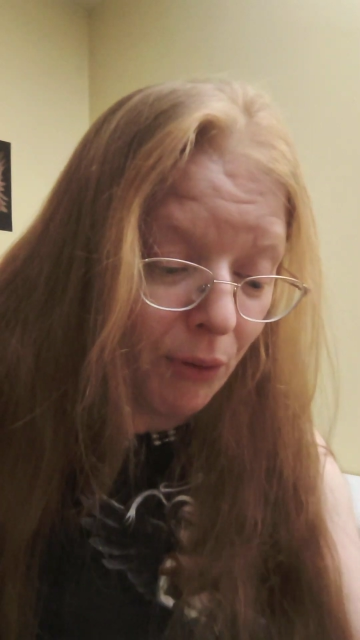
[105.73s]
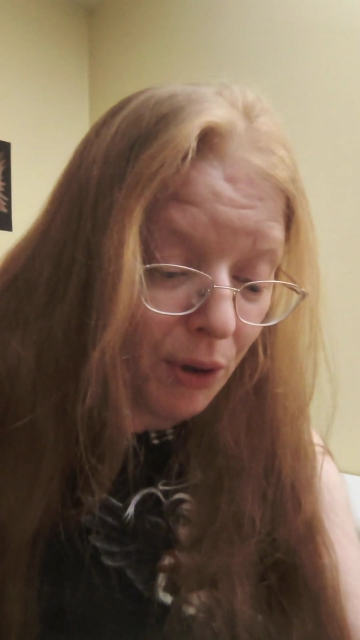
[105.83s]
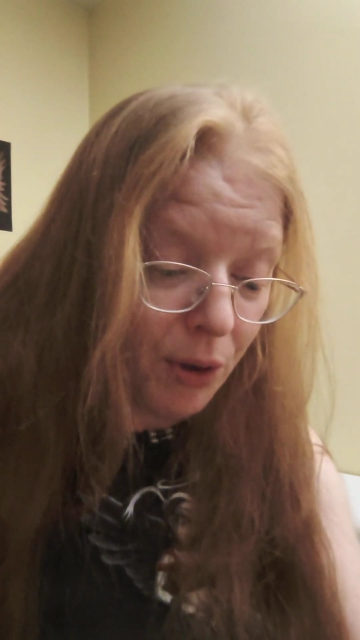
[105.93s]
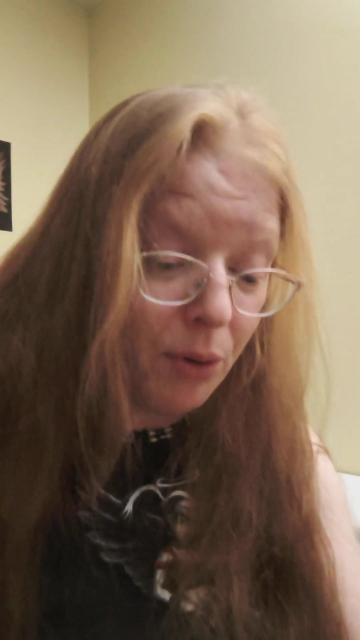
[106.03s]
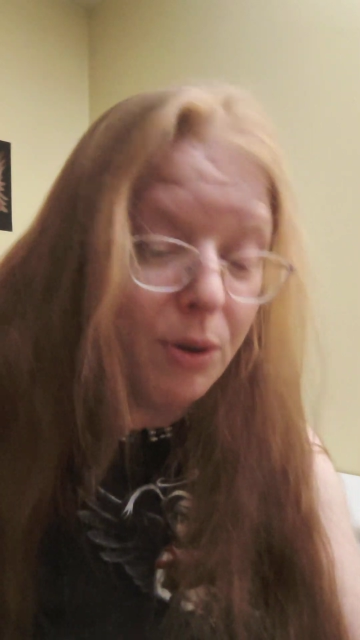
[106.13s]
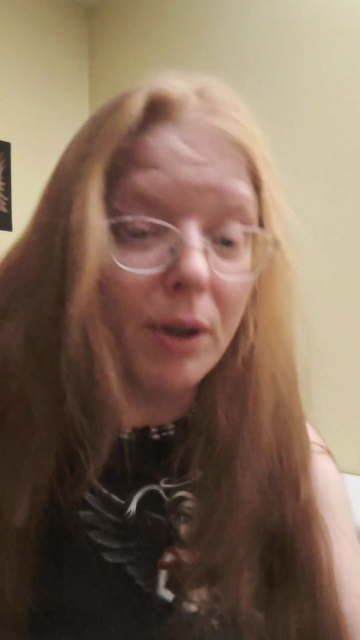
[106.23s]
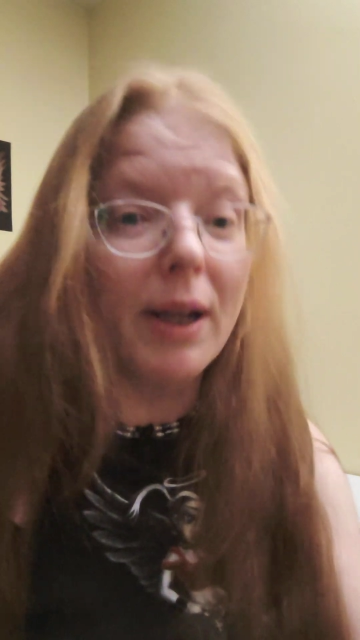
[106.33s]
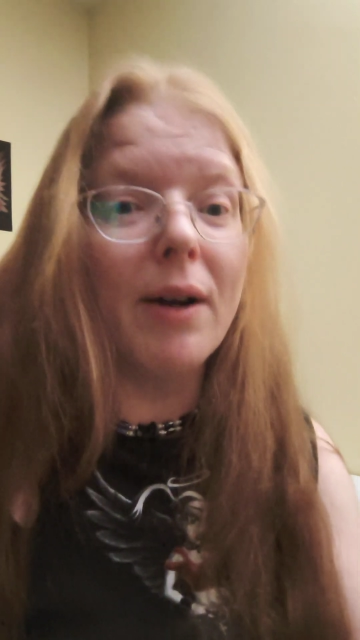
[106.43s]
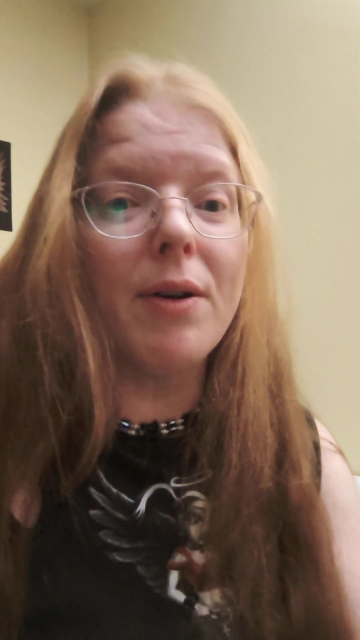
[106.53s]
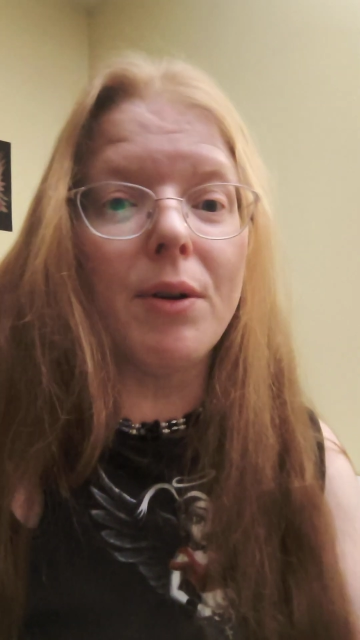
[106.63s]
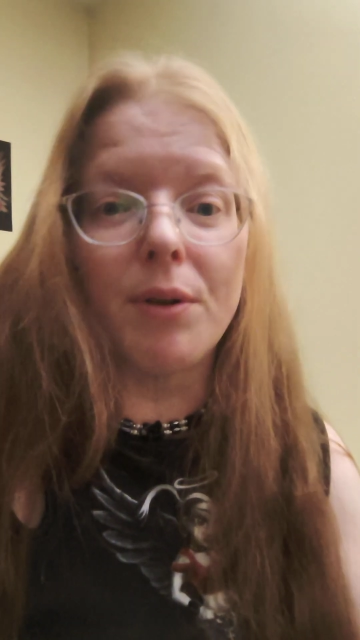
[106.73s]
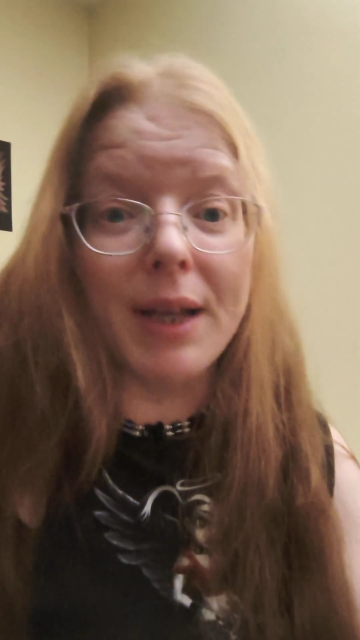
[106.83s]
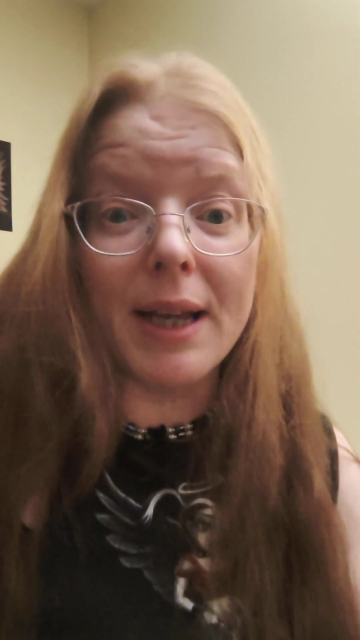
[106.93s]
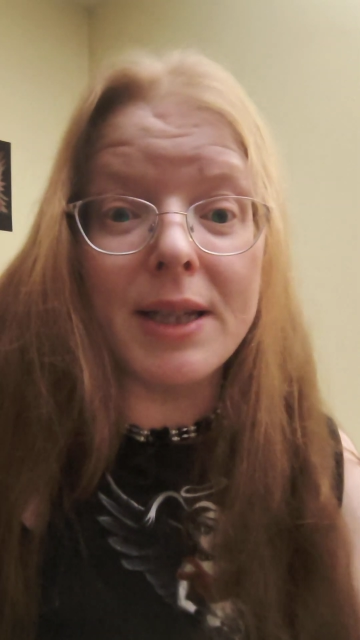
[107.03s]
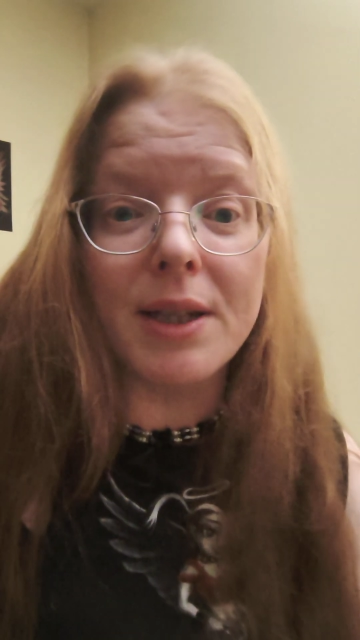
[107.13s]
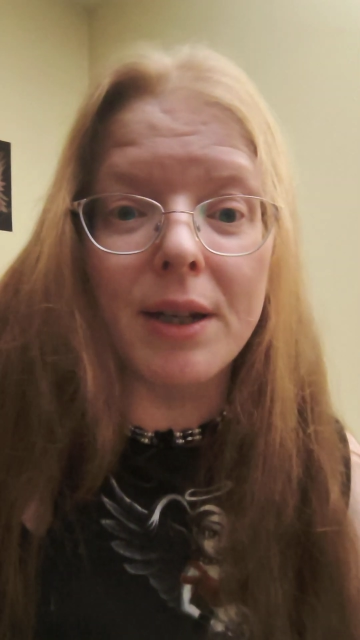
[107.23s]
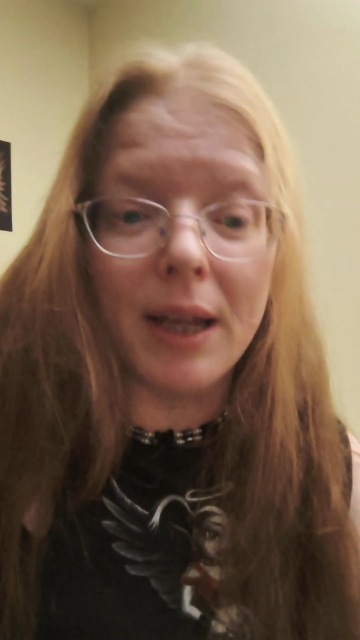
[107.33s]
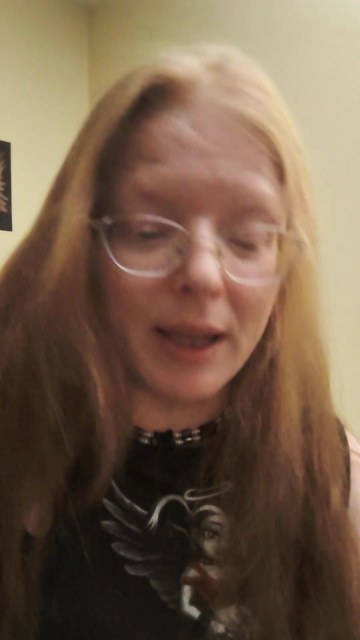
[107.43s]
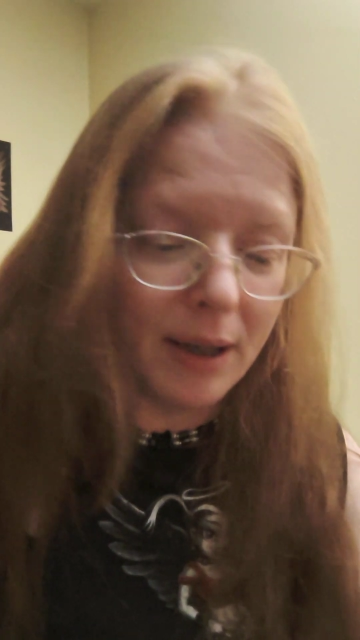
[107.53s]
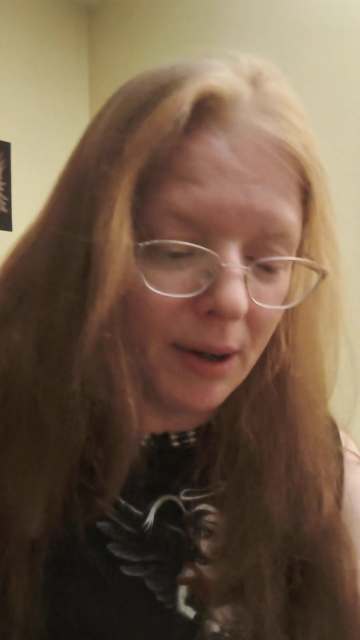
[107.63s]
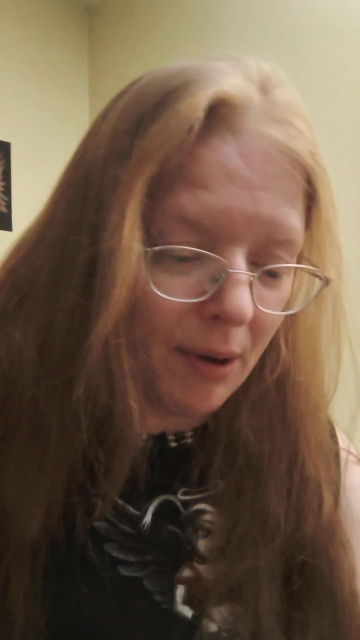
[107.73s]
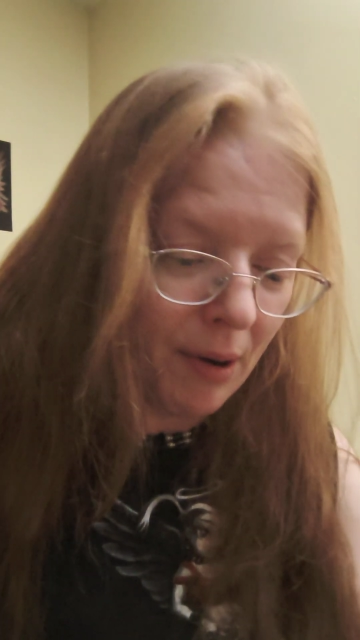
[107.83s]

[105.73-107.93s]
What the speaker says: for you to learn your destiny.